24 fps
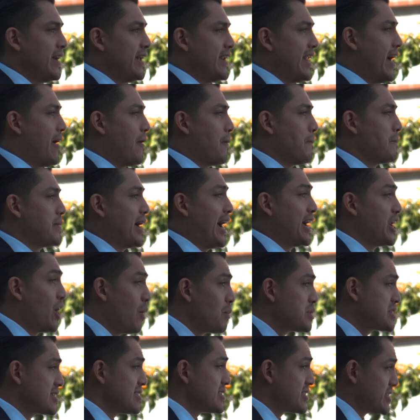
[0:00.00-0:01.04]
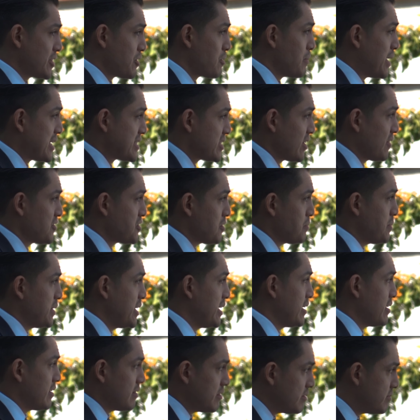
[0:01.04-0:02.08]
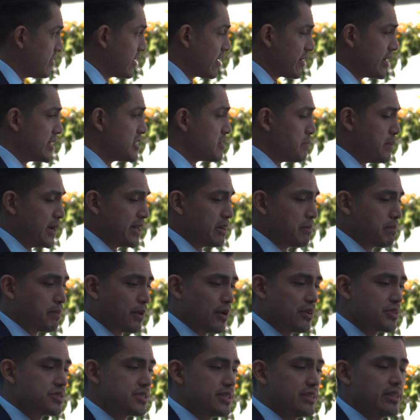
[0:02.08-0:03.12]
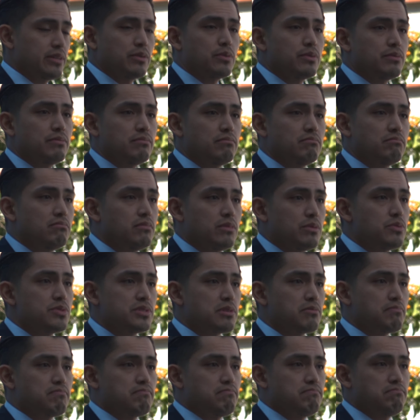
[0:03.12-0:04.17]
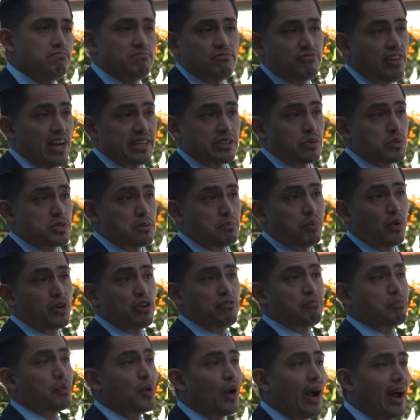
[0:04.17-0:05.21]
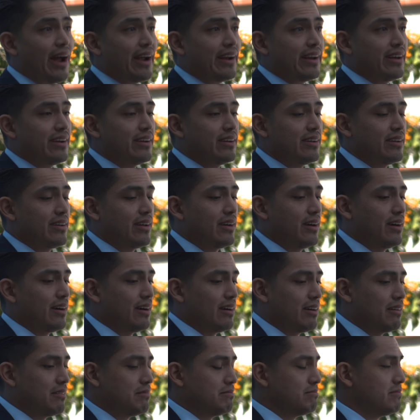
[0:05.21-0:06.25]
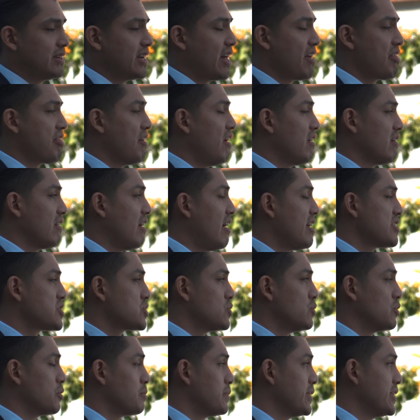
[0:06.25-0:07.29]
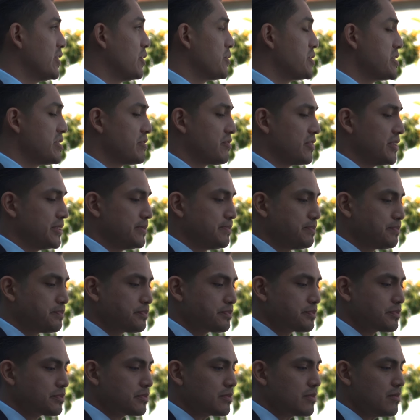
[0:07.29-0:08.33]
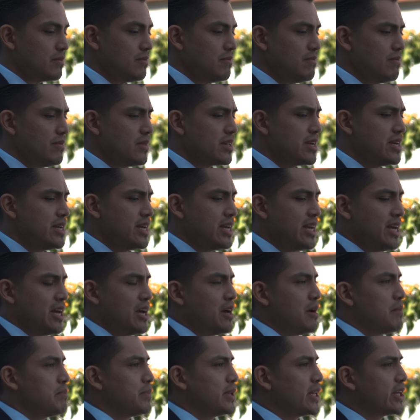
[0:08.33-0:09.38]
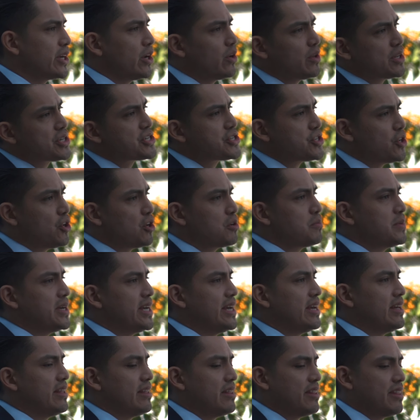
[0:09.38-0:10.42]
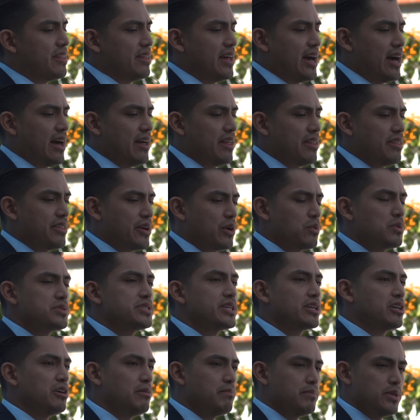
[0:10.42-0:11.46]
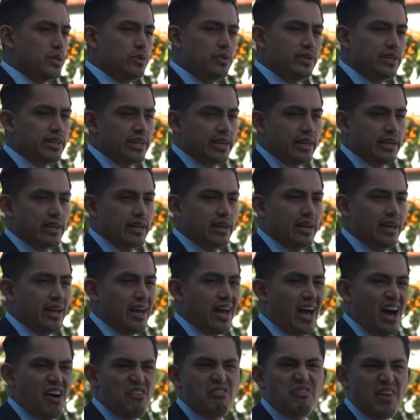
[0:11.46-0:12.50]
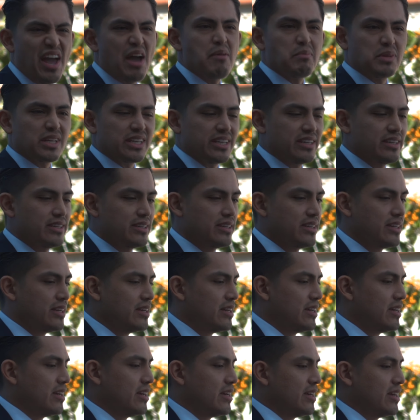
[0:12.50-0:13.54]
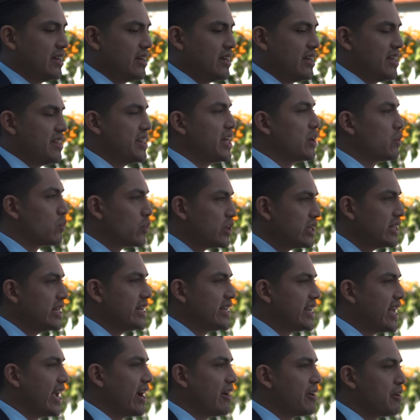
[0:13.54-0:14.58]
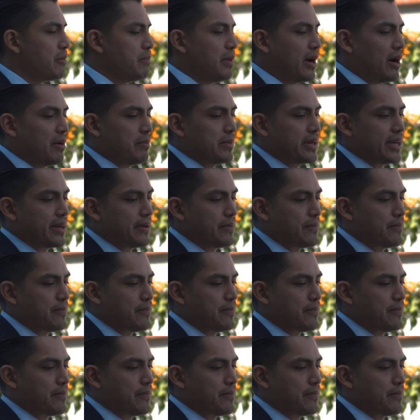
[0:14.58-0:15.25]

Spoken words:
Now, I'd always considered myself to be a very independent person. In fact, it was a point of pride. And I thought law school would be no different. But Loyola showed me that there was a community, a family, that really cared about me,